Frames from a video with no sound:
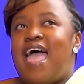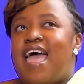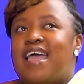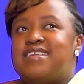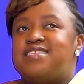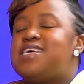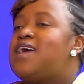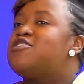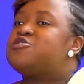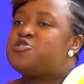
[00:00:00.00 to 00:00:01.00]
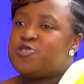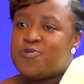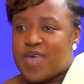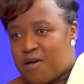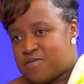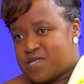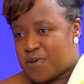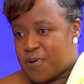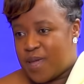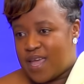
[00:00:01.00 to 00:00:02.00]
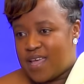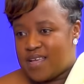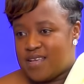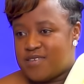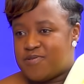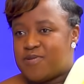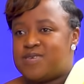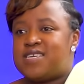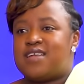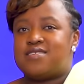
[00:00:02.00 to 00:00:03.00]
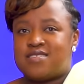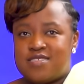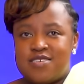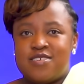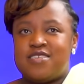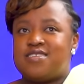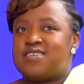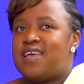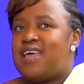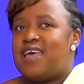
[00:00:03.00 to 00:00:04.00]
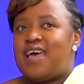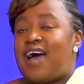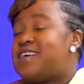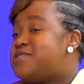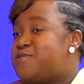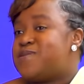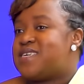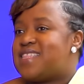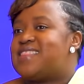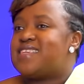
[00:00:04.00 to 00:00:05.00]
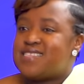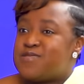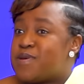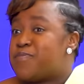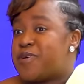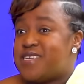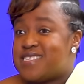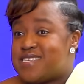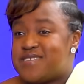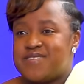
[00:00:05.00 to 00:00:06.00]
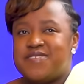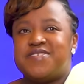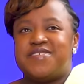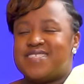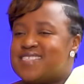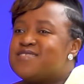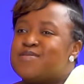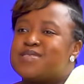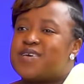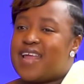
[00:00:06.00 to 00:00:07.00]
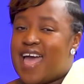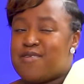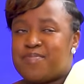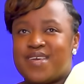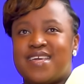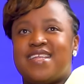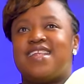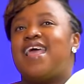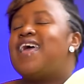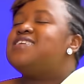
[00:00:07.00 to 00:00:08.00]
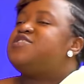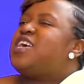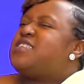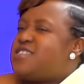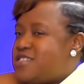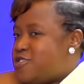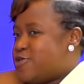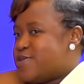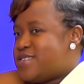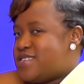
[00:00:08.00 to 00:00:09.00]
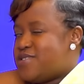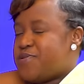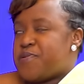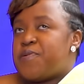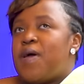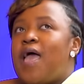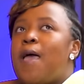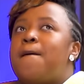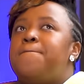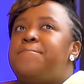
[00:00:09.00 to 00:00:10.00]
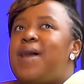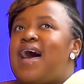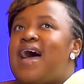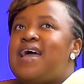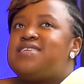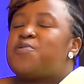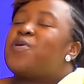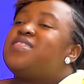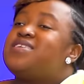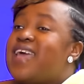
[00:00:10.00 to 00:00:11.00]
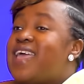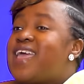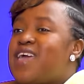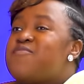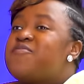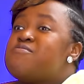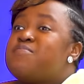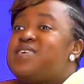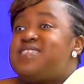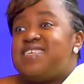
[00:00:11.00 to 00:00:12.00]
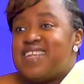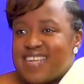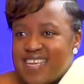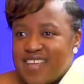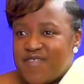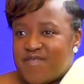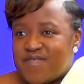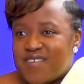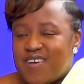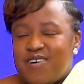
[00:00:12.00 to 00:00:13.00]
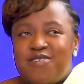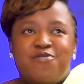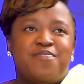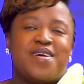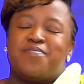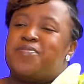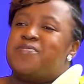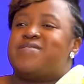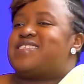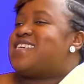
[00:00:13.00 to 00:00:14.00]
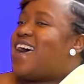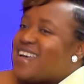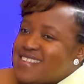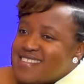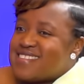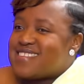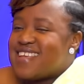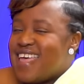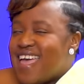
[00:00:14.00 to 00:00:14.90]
and she understood where I was going. You know, she understood I told her that this is what I'm going to do, you know, this is what's going to happen. She understood, you know. But when the day came for me to leave, oh, my poor child,